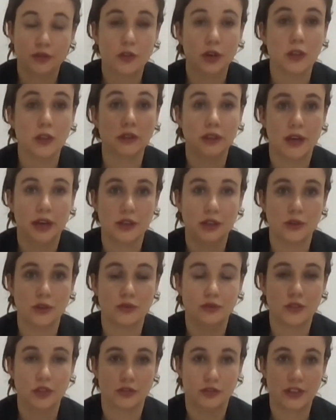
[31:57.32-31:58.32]
for a lot
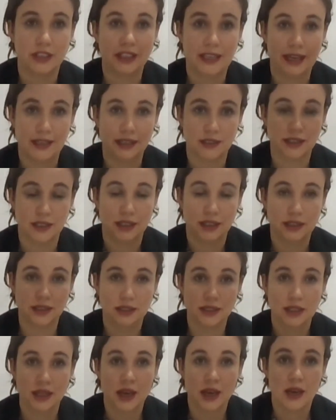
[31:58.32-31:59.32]
of different
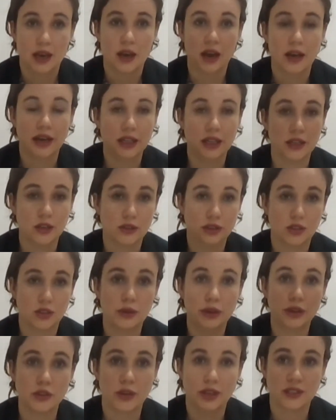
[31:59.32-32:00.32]
cases. It
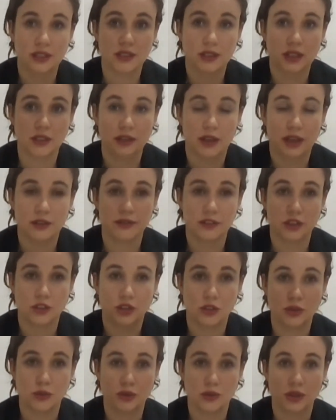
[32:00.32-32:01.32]
also addresses a lot of
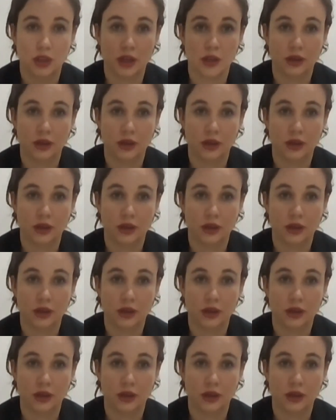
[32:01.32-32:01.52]
issues